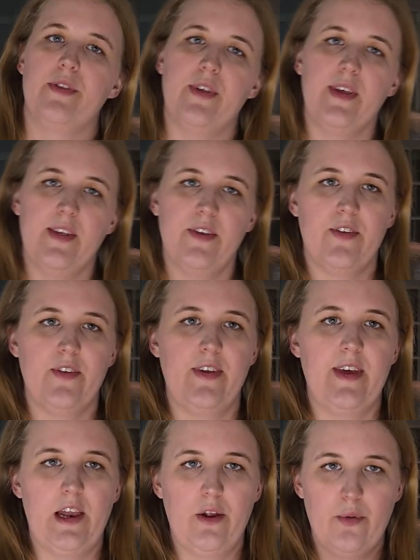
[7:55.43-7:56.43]
these
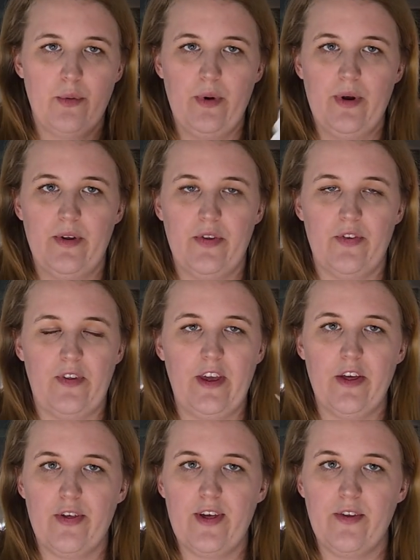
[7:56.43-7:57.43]
yellow
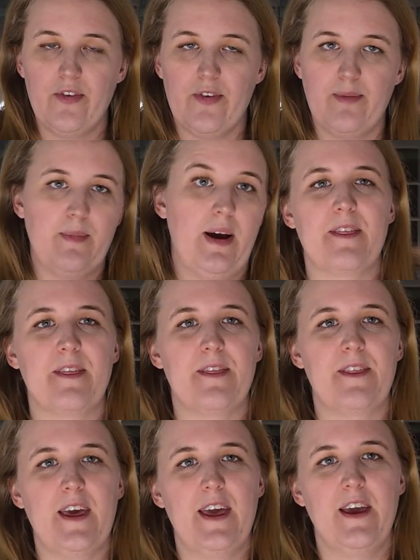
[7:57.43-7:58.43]
sticky things,
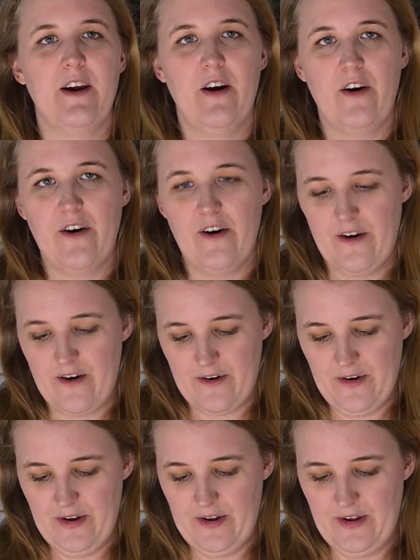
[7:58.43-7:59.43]
they
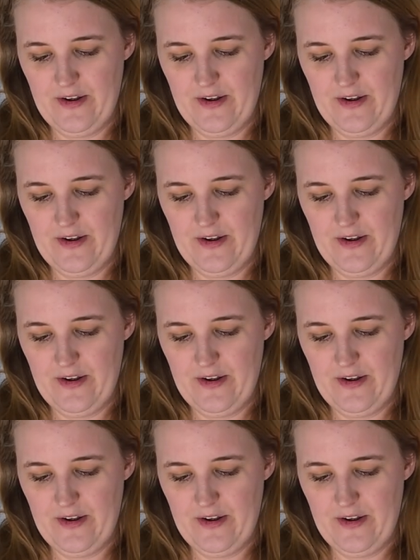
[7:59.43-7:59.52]
are